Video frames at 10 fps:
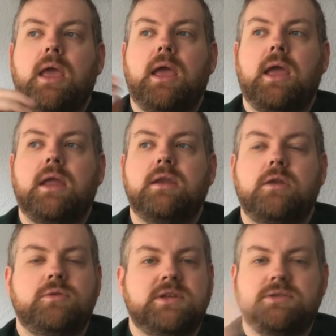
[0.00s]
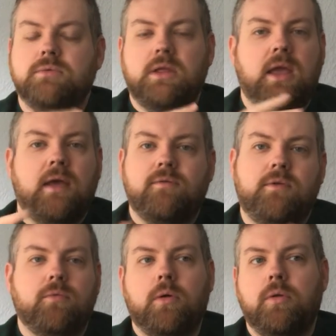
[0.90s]
and who doesn't really have a
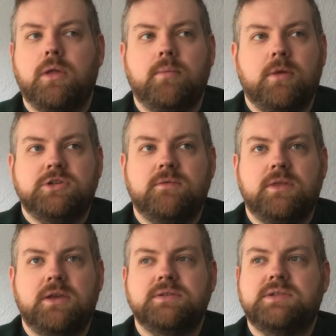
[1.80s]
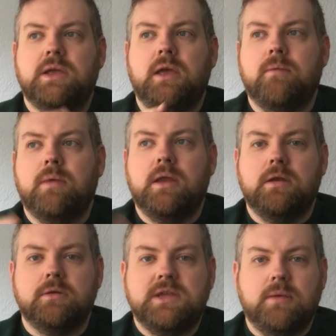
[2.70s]
role in much of these, and
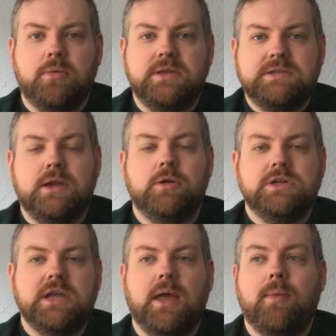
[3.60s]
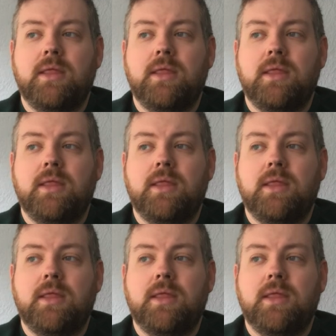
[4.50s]
it'll take place later in time.